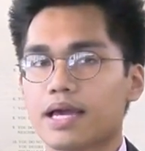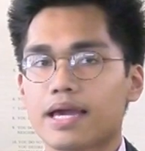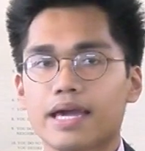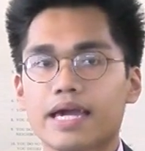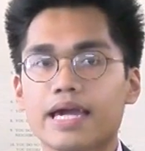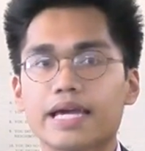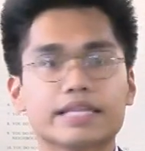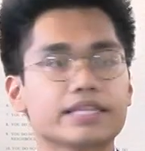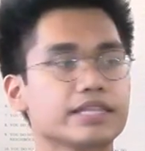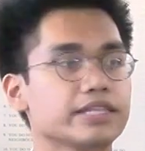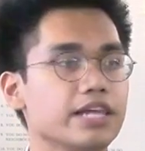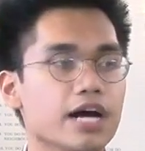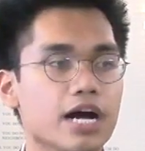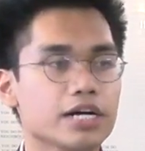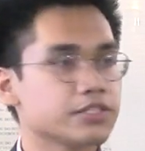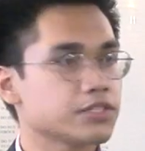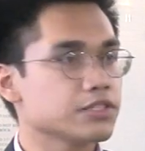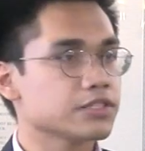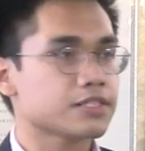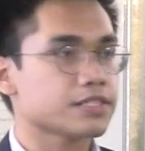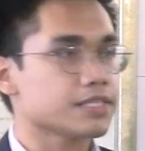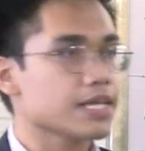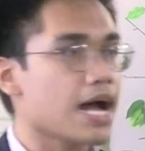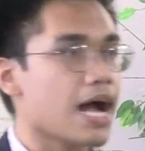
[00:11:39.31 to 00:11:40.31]
It doesn't
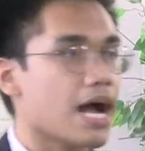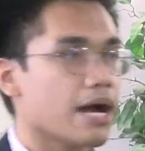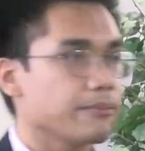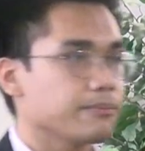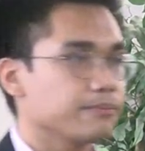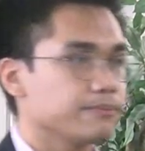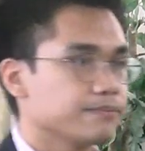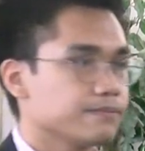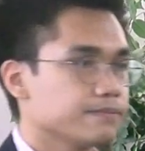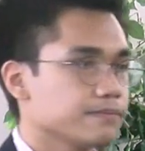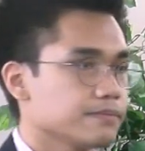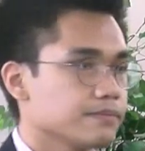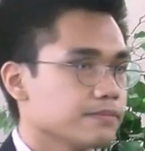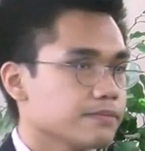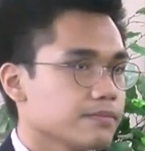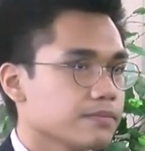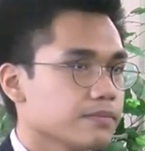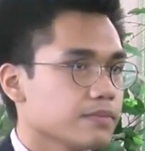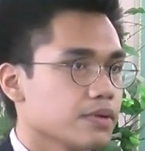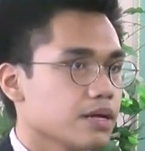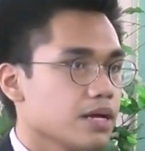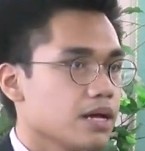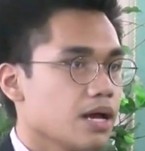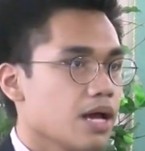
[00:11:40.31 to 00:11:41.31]
stop.
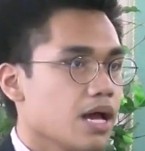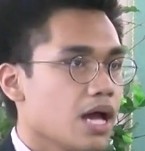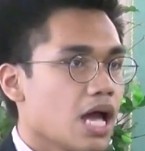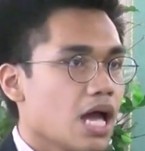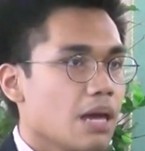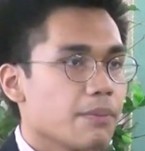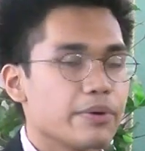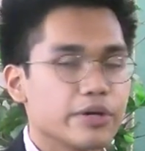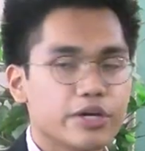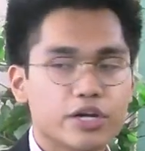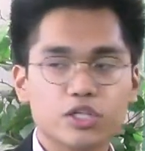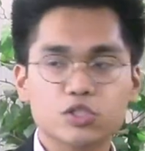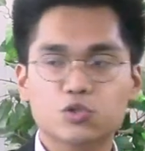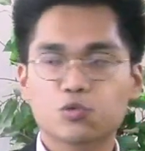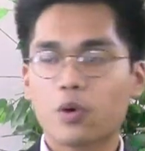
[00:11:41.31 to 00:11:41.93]
Because